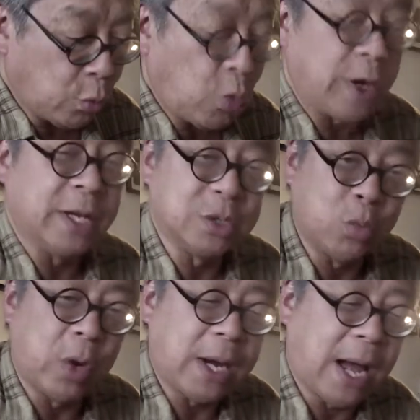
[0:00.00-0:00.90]
and one
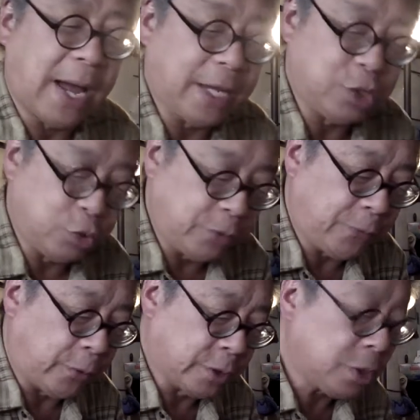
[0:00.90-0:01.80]
is what I shoot
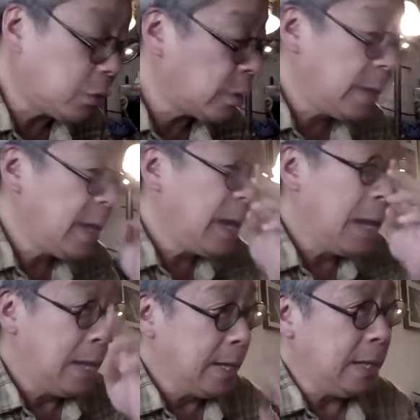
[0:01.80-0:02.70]
for. So
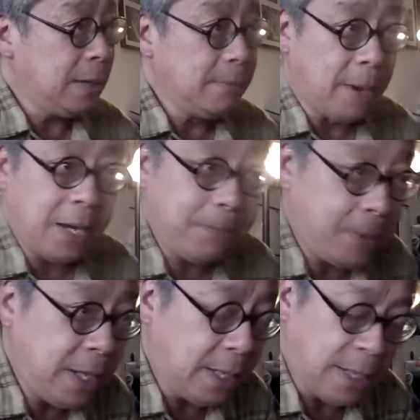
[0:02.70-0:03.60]
it might
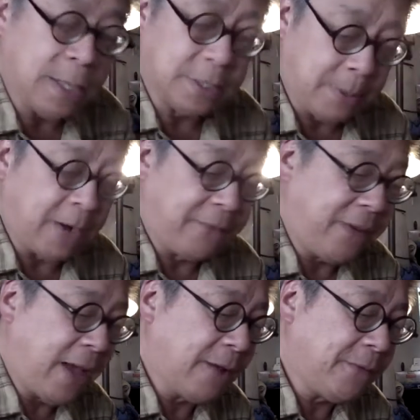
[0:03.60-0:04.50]
be, and as a matter of
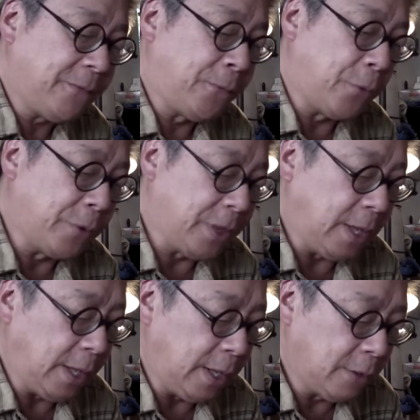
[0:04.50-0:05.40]
fact, for
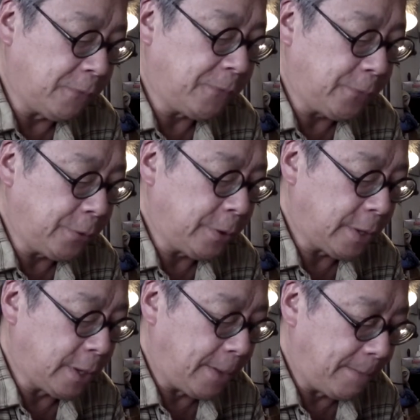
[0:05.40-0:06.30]
the Ilford
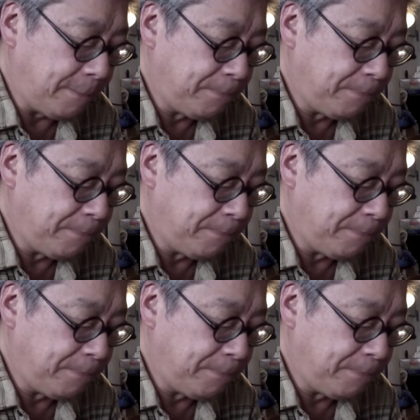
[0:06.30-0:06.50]
um,